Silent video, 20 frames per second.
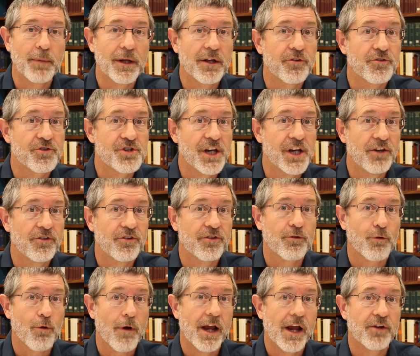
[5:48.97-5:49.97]
because Jesus
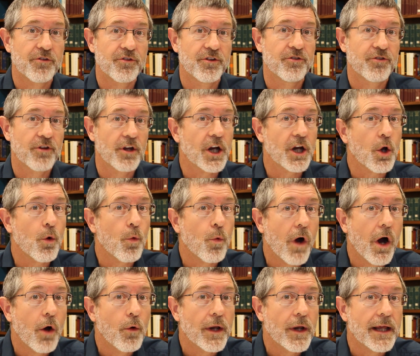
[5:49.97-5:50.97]
Christ is going to
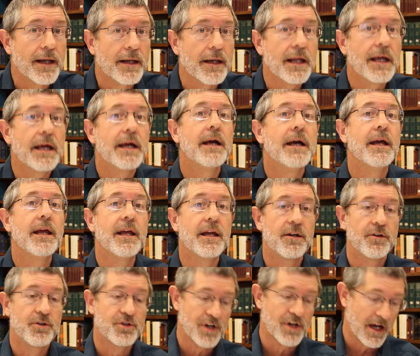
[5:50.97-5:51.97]
quote it
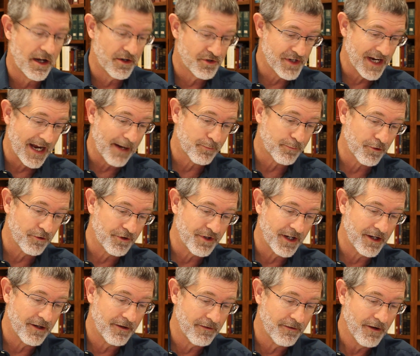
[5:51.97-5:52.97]
in John chapter
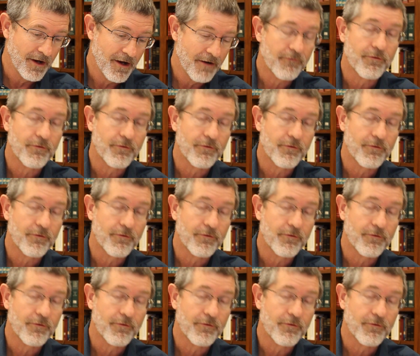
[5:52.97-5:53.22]
ten,